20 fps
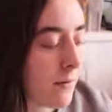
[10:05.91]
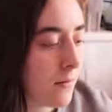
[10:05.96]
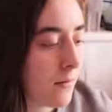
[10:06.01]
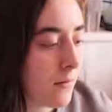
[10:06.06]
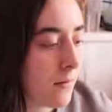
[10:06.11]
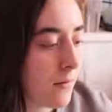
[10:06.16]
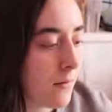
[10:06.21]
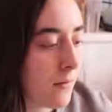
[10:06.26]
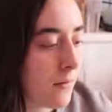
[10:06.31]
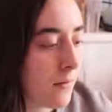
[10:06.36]

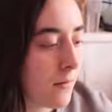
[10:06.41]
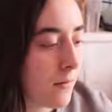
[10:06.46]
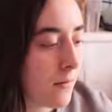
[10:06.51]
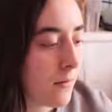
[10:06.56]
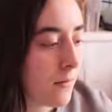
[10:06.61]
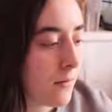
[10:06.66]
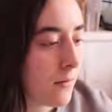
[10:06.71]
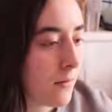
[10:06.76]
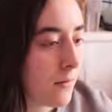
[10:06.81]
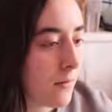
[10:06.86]

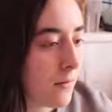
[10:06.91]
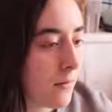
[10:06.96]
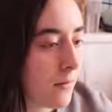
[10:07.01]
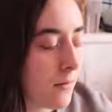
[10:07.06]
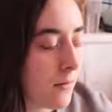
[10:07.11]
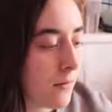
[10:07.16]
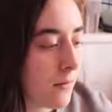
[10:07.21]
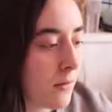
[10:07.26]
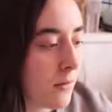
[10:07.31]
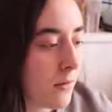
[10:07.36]

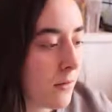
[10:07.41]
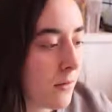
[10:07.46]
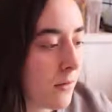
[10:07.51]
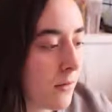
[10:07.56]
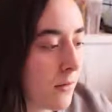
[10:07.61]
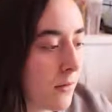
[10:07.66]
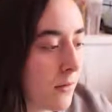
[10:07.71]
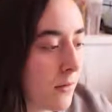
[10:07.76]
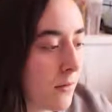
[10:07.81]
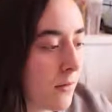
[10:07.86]

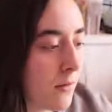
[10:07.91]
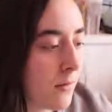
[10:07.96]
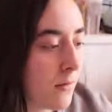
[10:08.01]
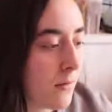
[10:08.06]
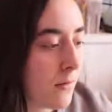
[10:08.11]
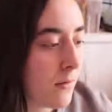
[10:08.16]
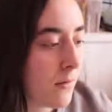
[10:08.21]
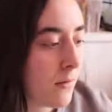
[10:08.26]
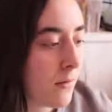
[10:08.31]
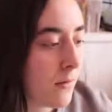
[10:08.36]

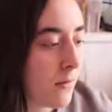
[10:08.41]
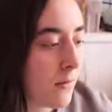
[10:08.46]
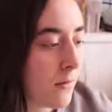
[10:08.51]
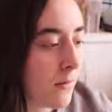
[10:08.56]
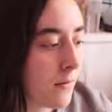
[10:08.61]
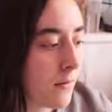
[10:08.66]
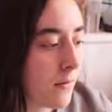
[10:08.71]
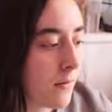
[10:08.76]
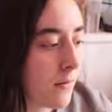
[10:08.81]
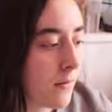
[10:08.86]

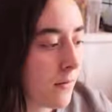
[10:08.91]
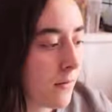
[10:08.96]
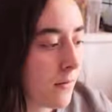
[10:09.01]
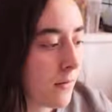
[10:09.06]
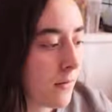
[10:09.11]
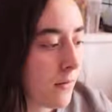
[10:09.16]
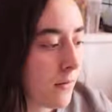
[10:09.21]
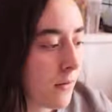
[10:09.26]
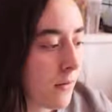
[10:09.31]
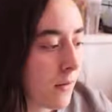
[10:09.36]

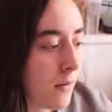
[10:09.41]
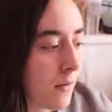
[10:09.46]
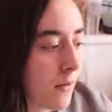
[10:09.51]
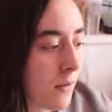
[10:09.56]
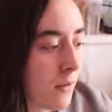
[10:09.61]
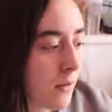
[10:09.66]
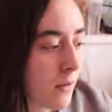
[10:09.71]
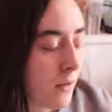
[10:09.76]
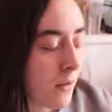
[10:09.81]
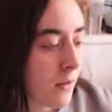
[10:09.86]

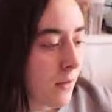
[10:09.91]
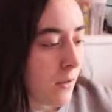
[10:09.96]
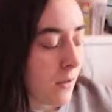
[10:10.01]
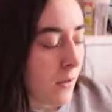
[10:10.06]
Nobody speaks.